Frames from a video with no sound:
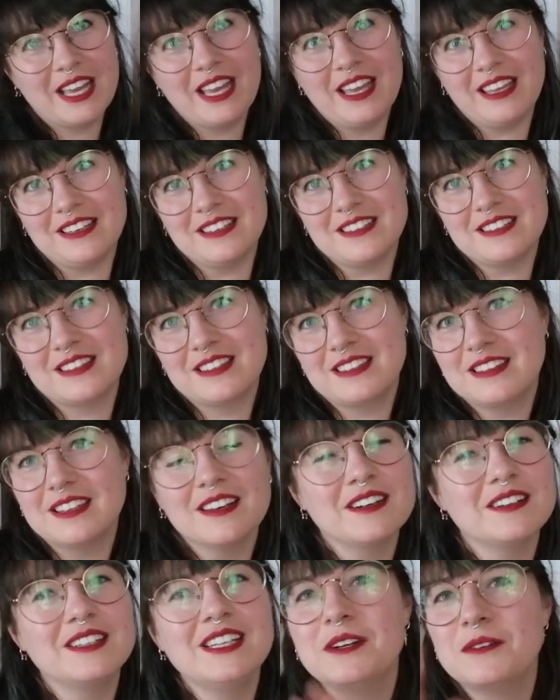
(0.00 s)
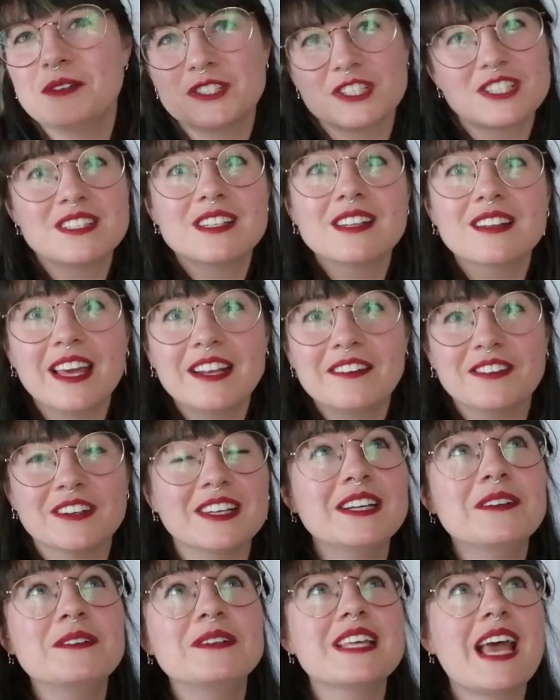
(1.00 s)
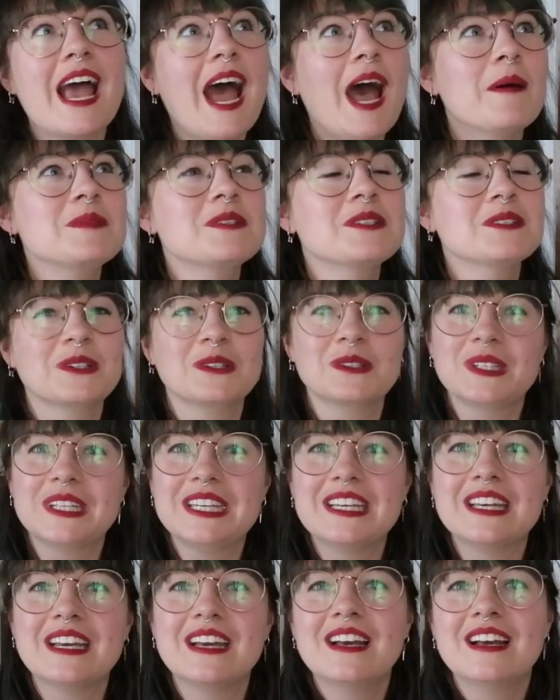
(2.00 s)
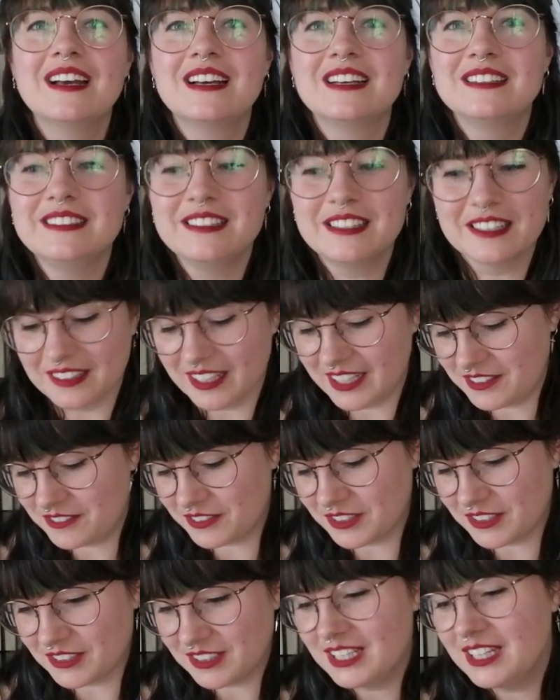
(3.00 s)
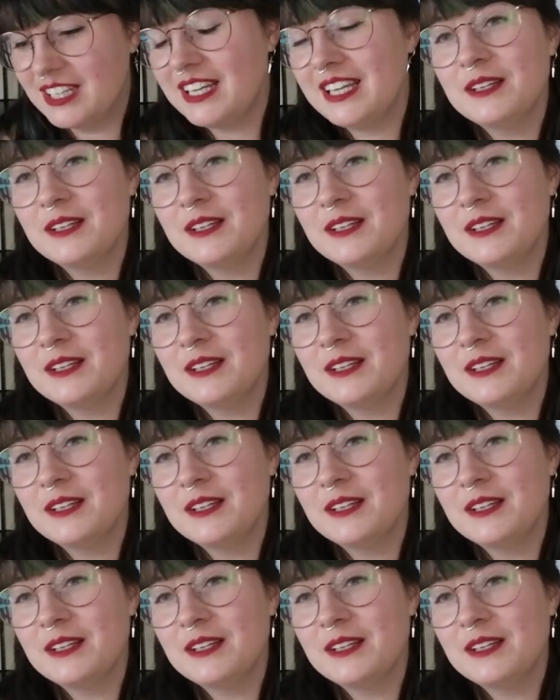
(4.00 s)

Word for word: And uh, it was just delightful. It was absolutely delightful.